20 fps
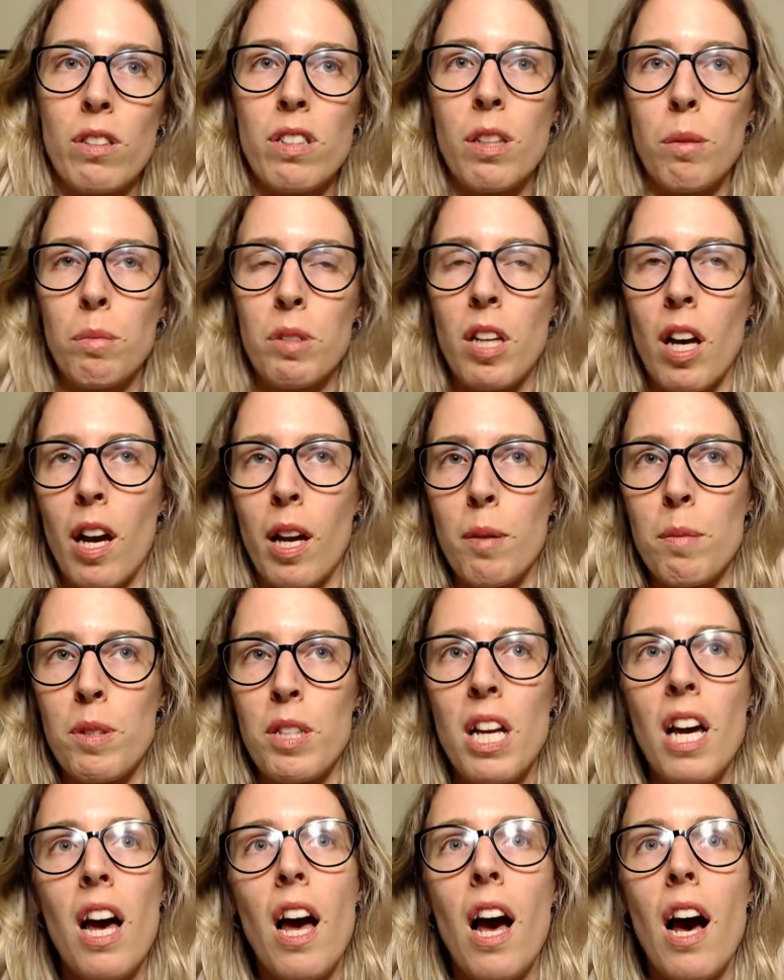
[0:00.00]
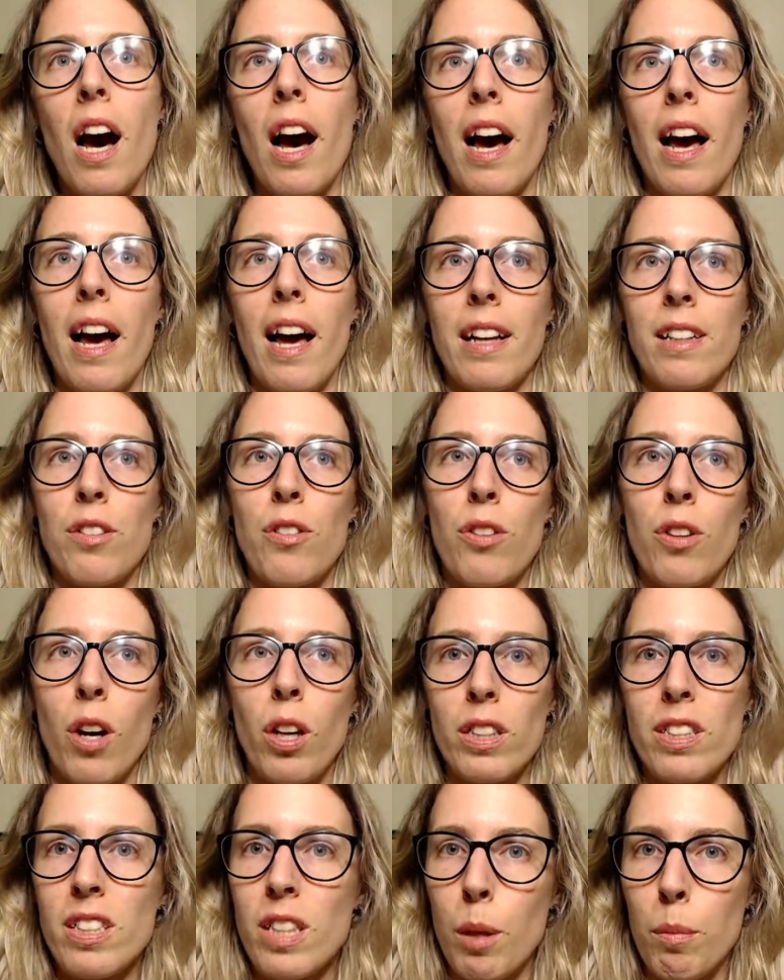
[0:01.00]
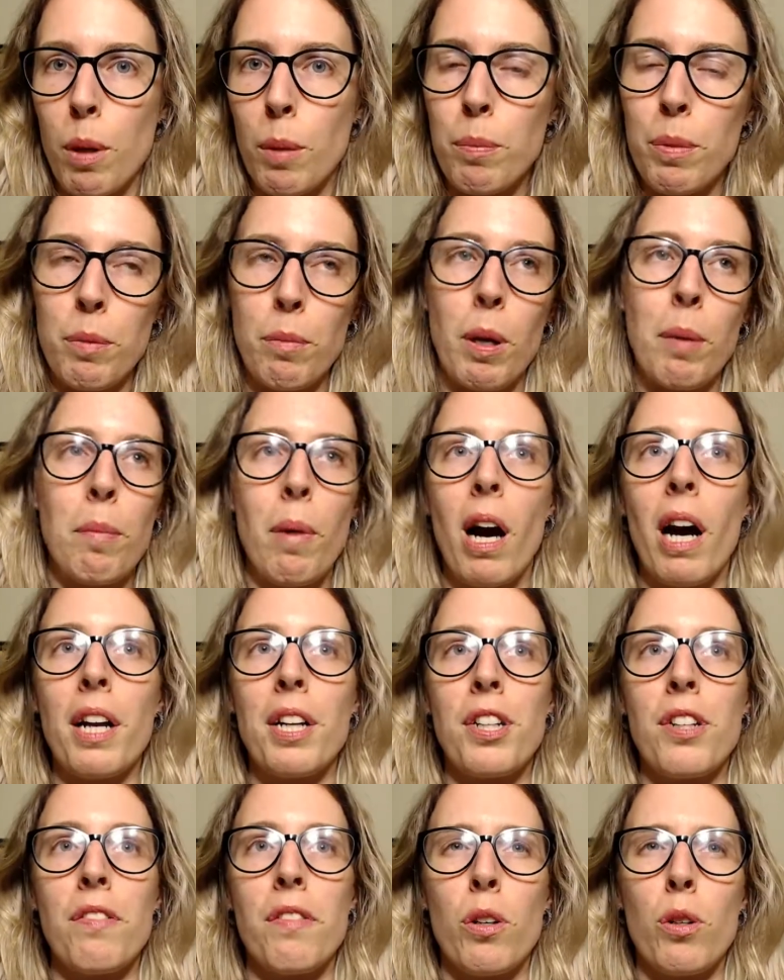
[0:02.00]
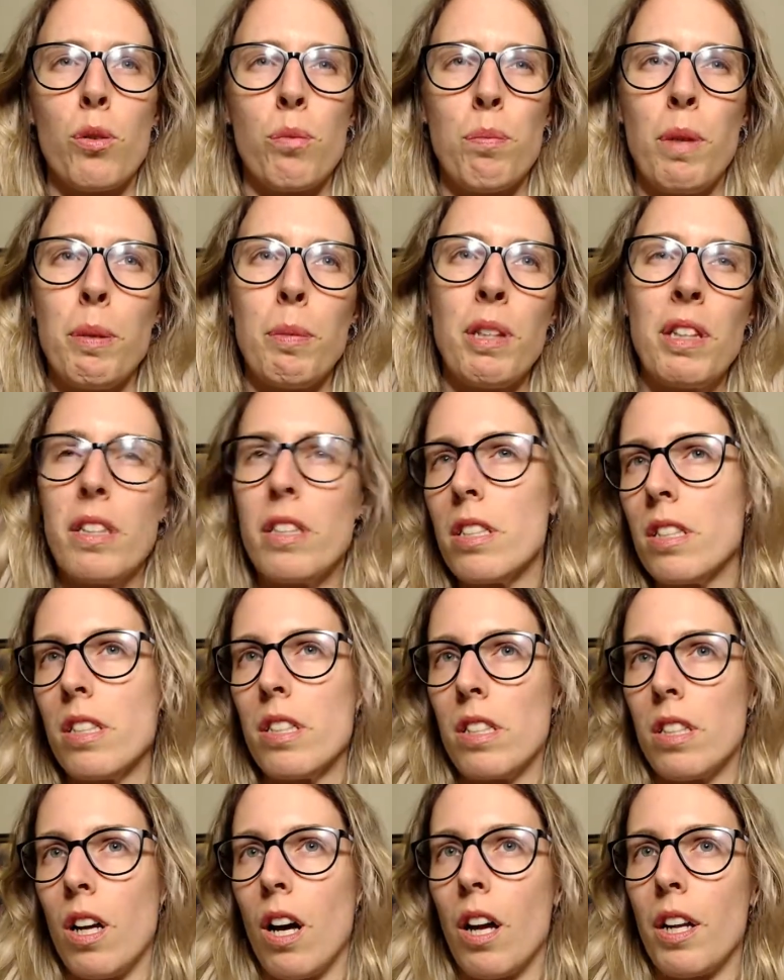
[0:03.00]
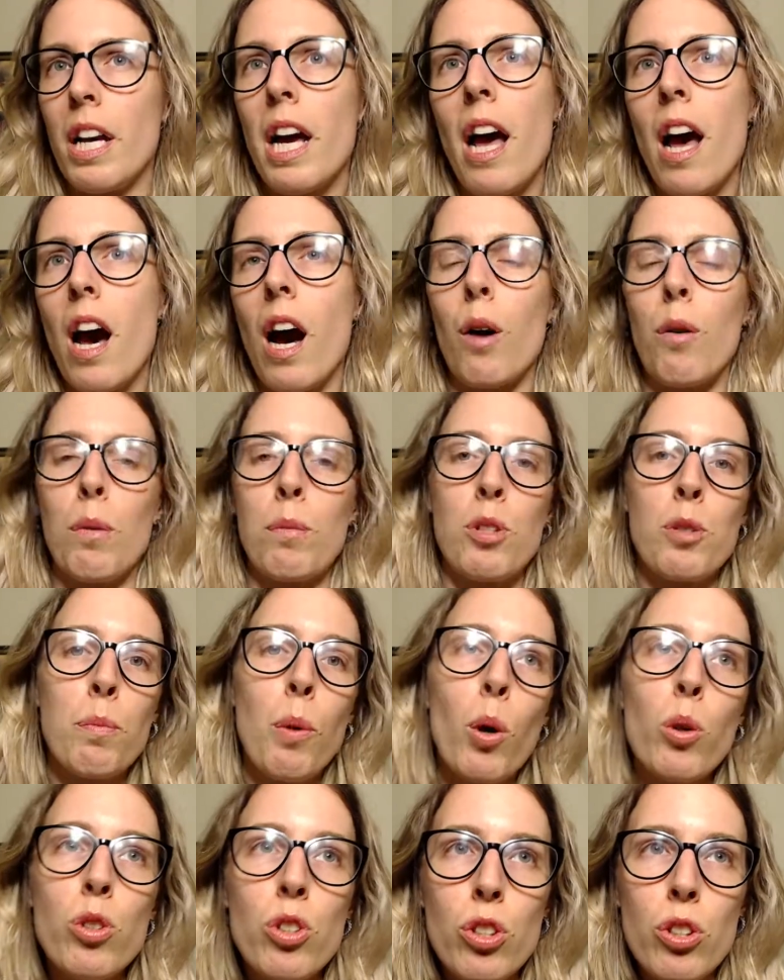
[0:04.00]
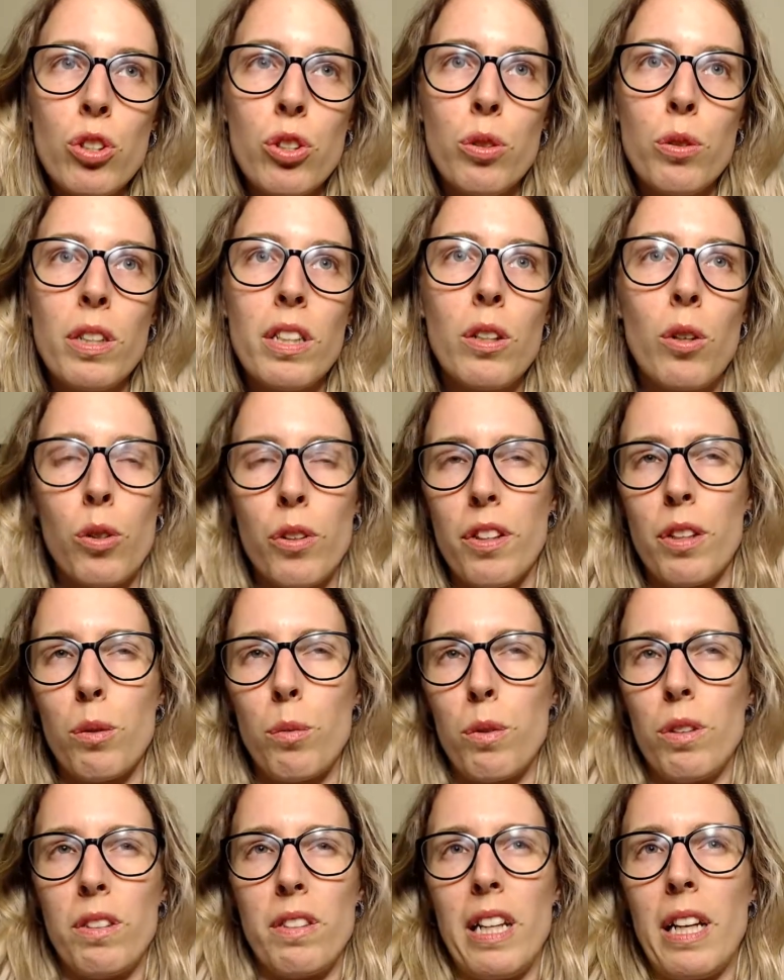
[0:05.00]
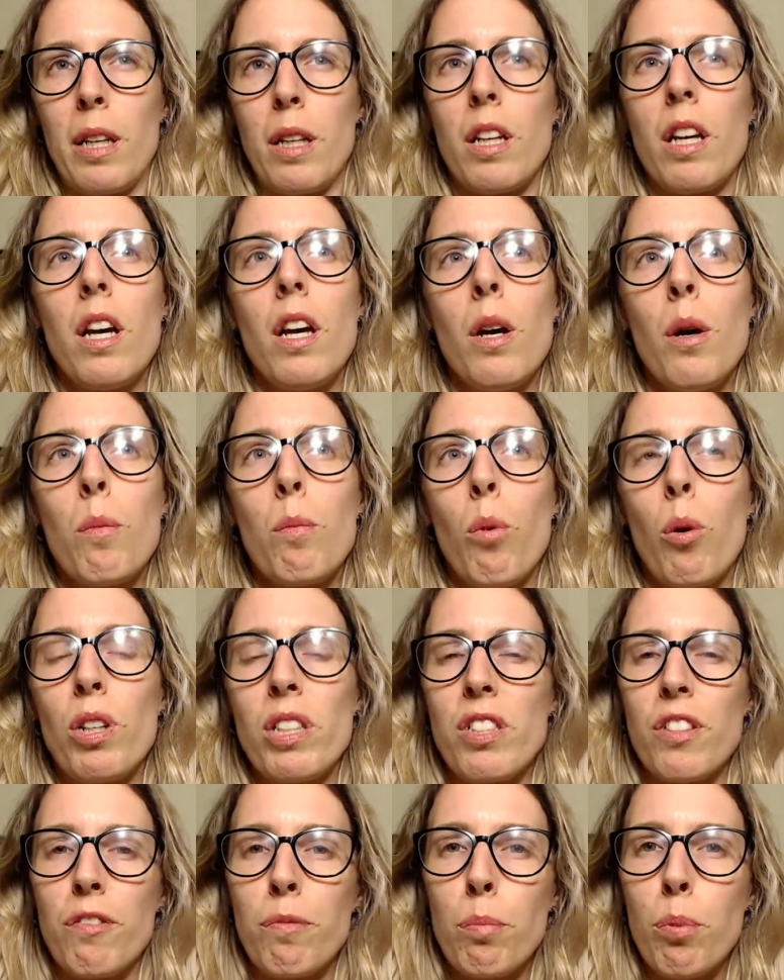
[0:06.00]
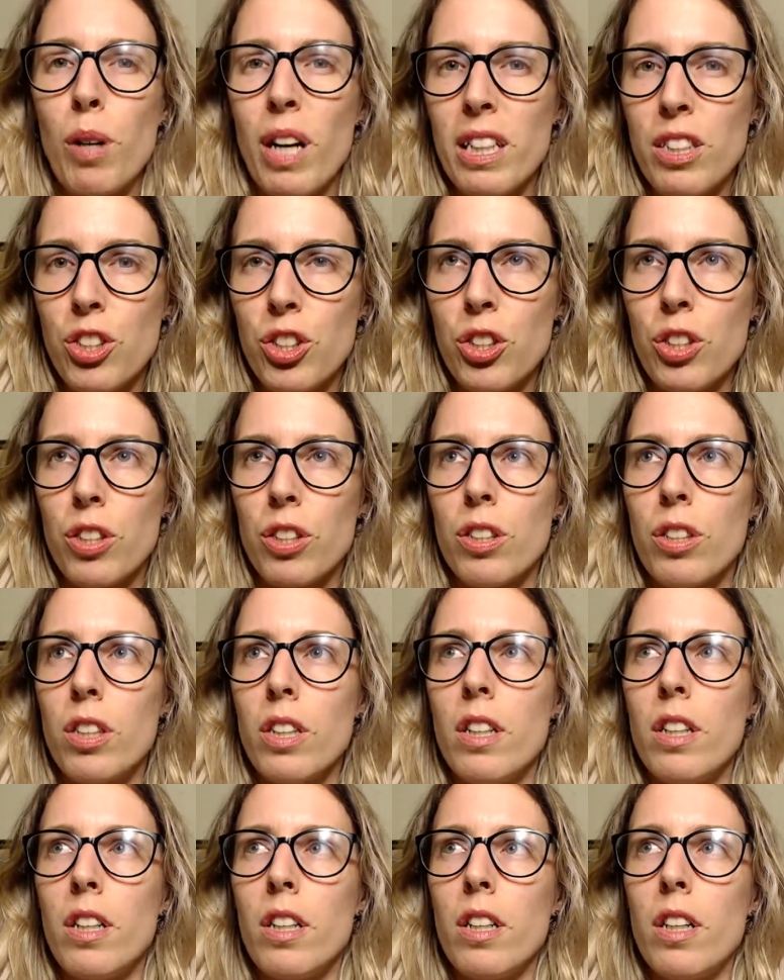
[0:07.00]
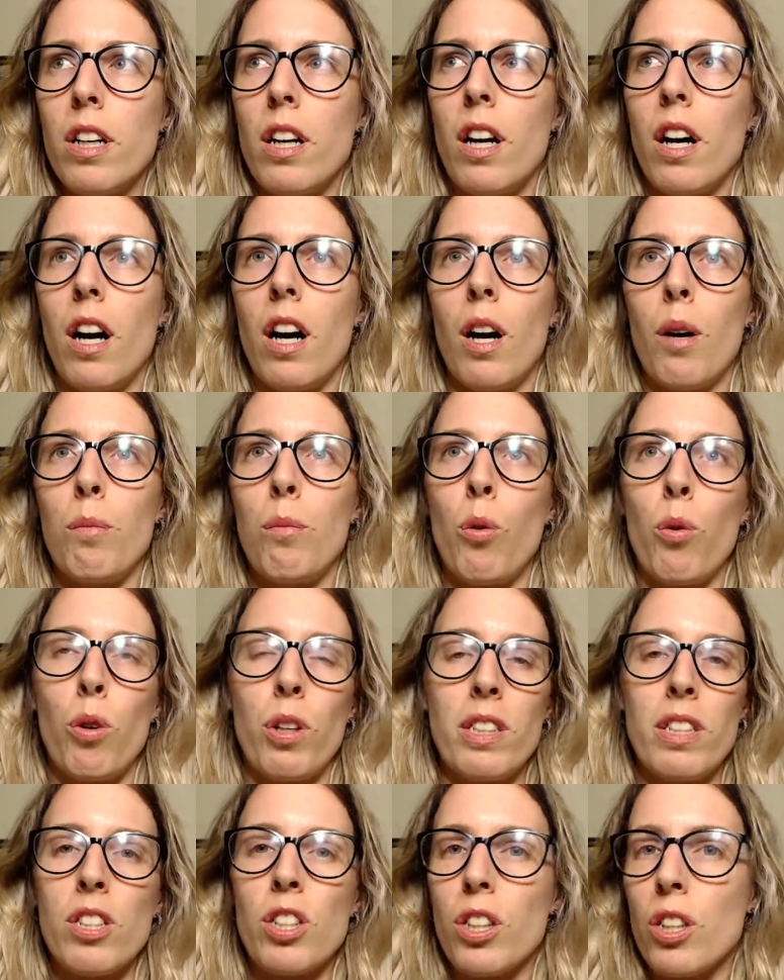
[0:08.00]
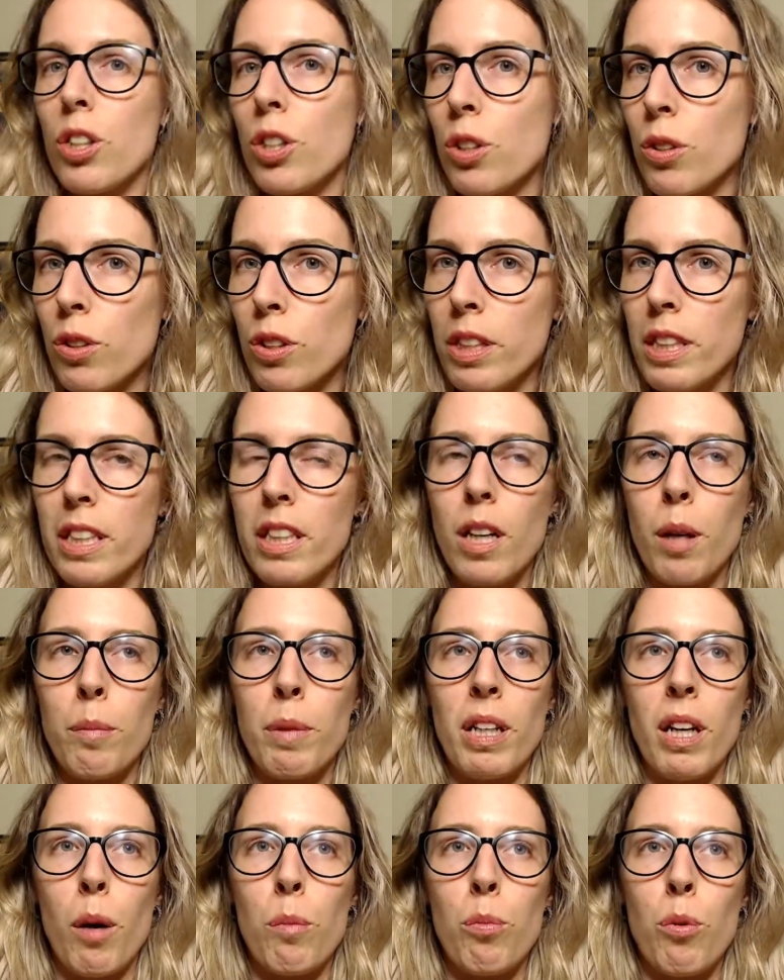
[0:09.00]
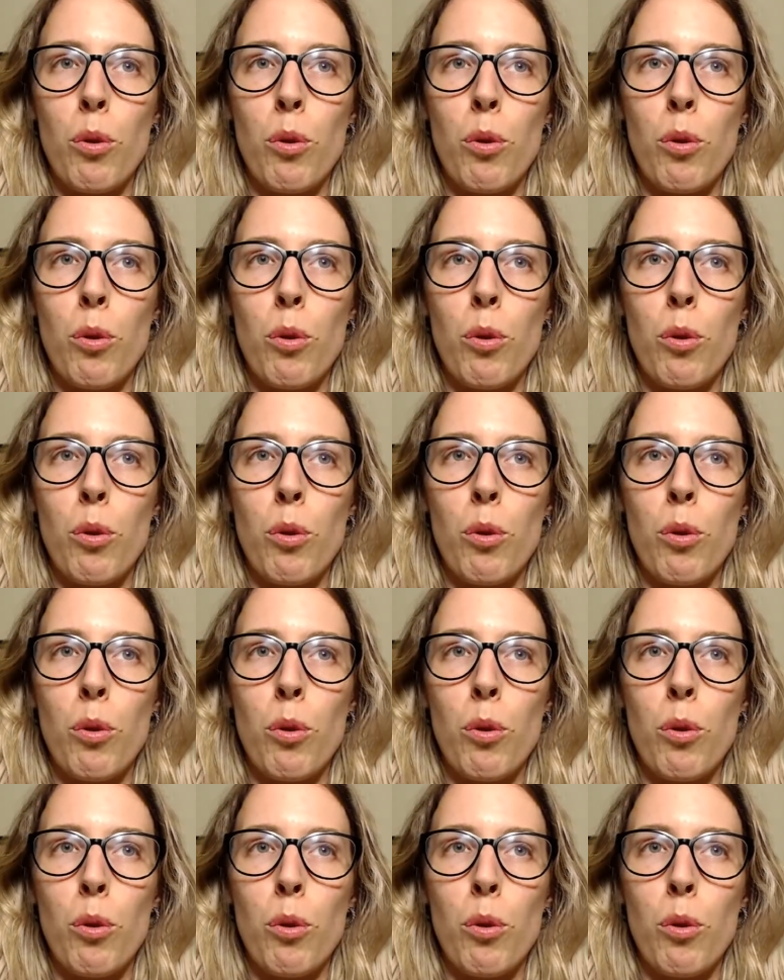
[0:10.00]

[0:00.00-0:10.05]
Sometimes I had thoughts come up in my mind of, oh, maybe this is not how I'm supposed to do it, or there was like points of pressure or insecurity coming up